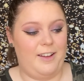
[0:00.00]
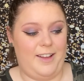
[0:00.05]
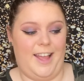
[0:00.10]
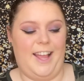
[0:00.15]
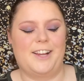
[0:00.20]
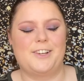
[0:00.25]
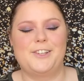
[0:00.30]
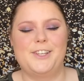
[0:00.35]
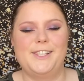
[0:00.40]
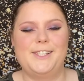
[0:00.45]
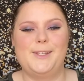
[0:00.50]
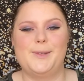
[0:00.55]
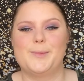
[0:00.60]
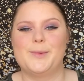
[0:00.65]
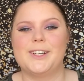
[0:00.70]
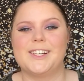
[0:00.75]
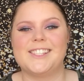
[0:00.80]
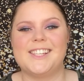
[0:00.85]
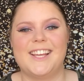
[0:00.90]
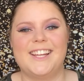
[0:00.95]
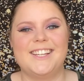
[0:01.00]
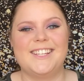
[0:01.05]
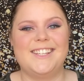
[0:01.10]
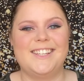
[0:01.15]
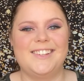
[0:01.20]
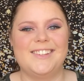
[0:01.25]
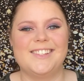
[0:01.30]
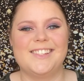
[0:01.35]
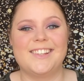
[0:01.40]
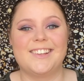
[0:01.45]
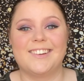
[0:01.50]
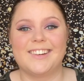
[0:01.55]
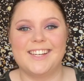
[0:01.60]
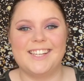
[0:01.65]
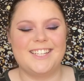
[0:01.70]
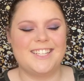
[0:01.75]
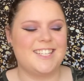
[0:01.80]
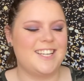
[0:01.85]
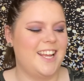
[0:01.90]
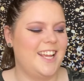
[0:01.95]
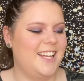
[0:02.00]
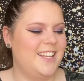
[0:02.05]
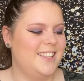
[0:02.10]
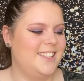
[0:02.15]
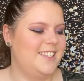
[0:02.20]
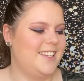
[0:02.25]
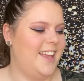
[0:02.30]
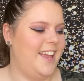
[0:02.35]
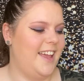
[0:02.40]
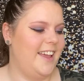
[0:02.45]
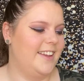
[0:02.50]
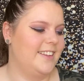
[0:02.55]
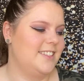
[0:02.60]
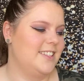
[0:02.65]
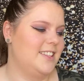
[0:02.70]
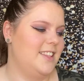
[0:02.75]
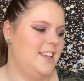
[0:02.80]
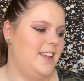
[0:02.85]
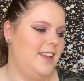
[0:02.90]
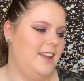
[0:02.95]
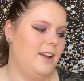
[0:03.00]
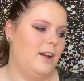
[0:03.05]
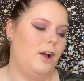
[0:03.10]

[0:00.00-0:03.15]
actually super excited to use the green shades and the